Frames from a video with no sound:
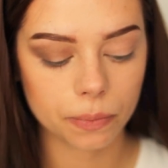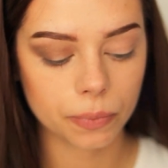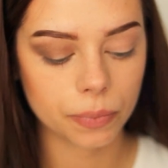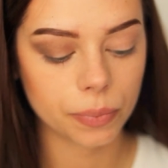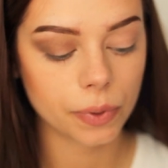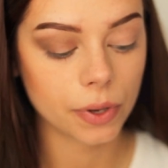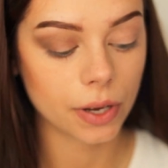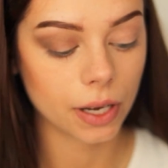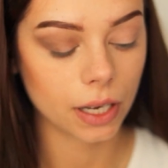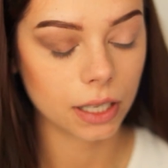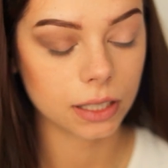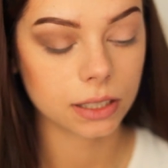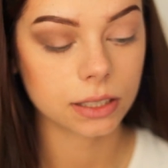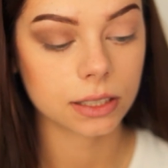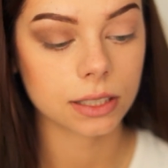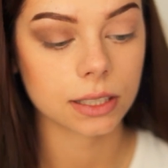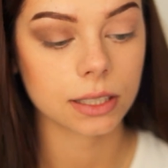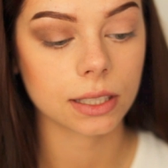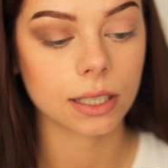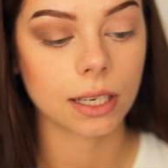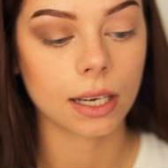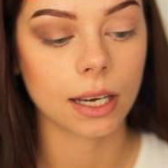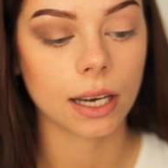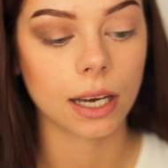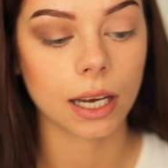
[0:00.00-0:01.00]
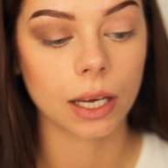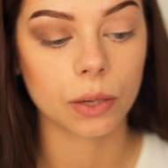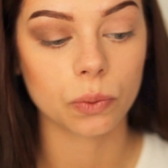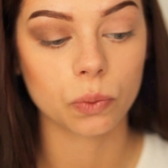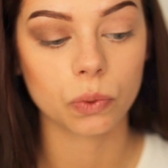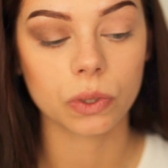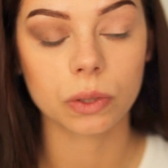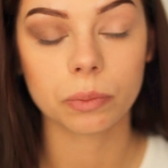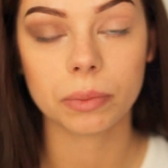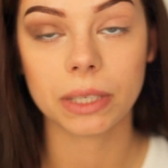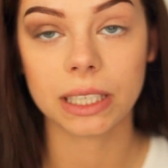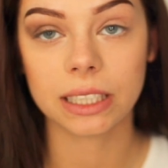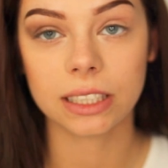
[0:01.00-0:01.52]
But I
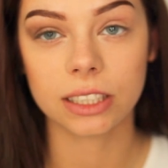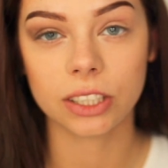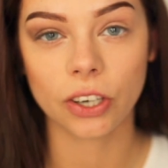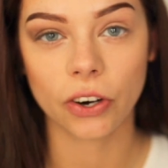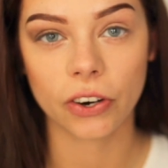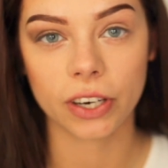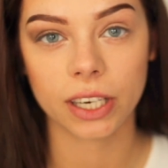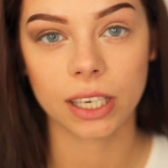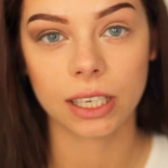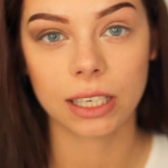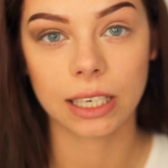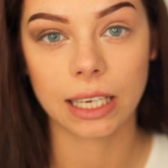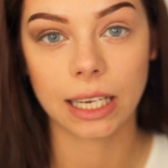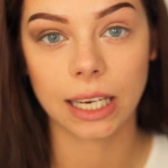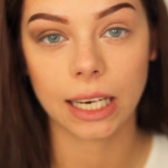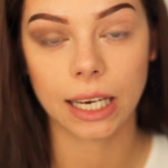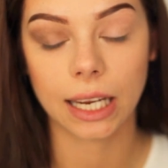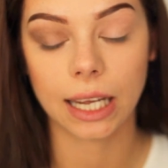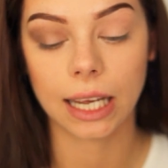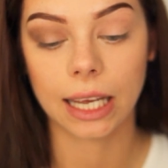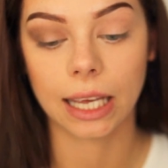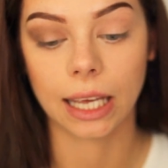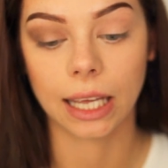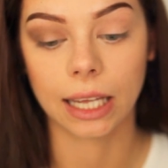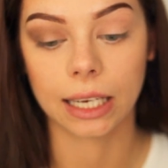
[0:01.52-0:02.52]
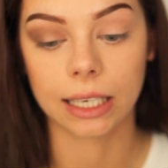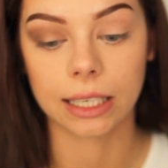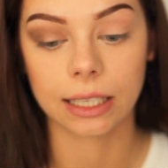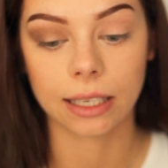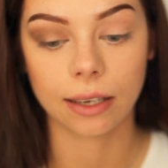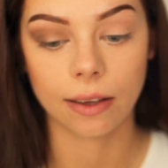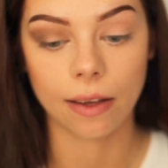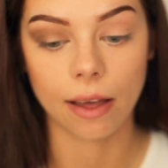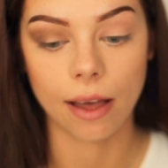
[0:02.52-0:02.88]
will be darkening it in